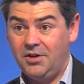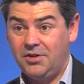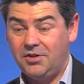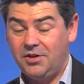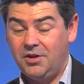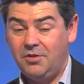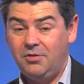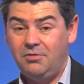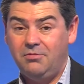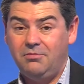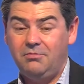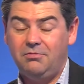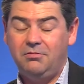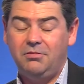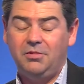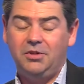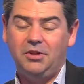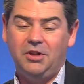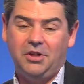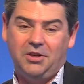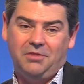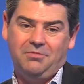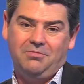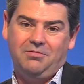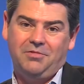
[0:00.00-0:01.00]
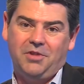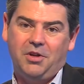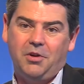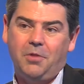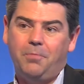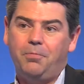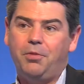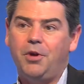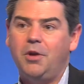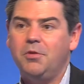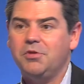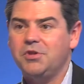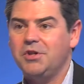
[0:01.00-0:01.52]
So, look, there are
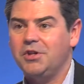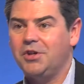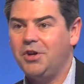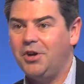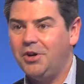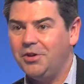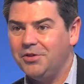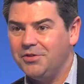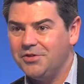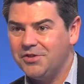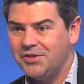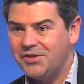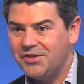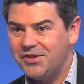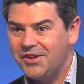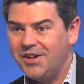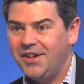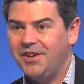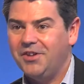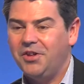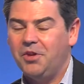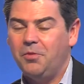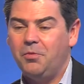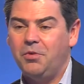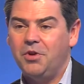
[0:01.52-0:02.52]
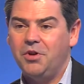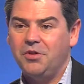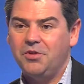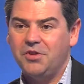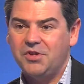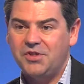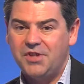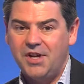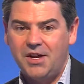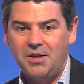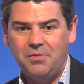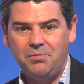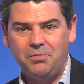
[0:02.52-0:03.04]
pros and cons that we
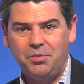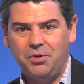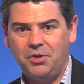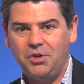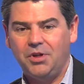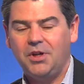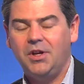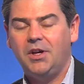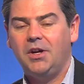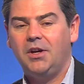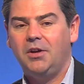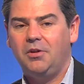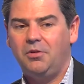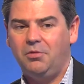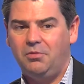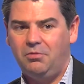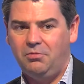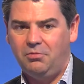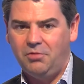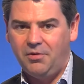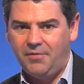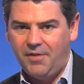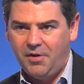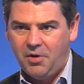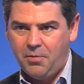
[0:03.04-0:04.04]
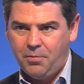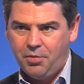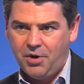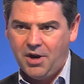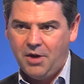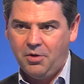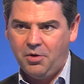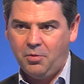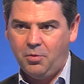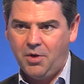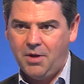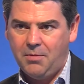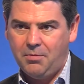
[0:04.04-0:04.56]
understand, but we're very proud
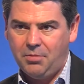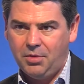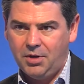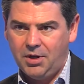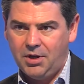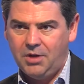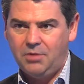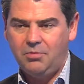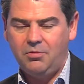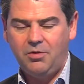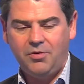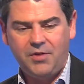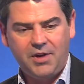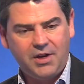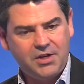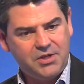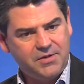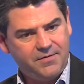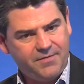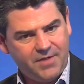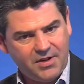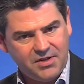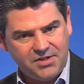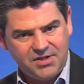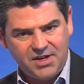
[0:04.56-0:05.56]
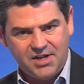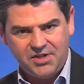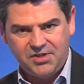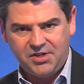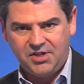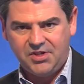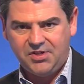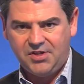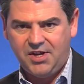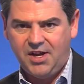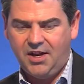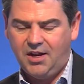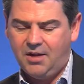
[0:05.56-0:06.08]
of Wembley. We think it's a fantastic
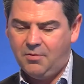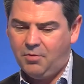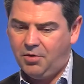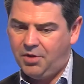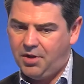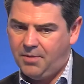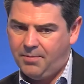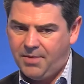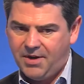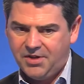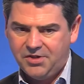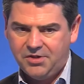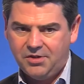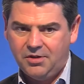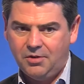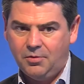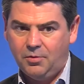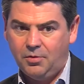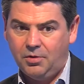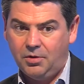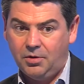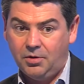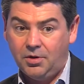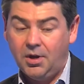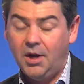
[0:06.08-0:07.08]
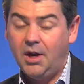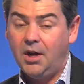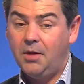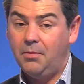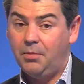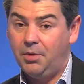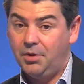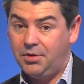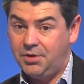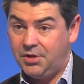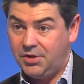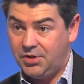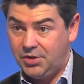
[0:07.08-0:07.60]
stadium, one of the best in the world.
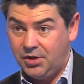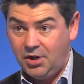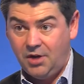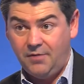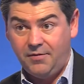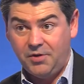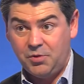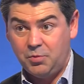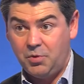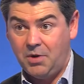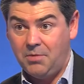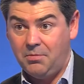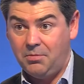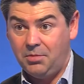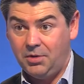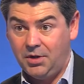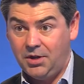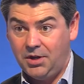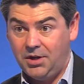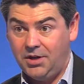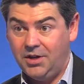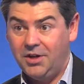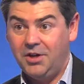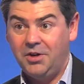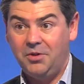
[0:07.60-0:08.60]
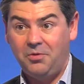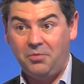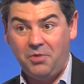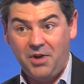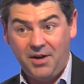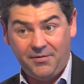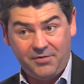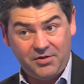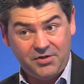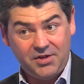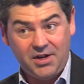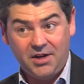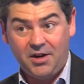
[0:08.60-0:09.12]
But to service Wembley, we have
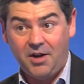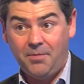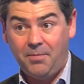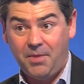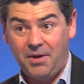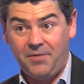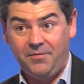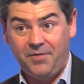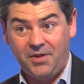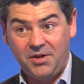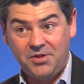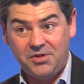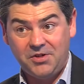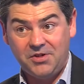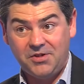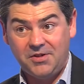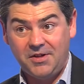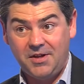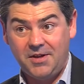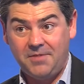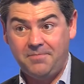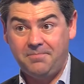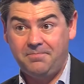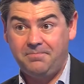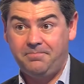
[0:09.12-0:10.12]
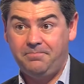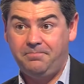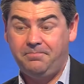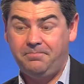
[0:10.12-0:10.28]
to take our big fixtures there. Yeah,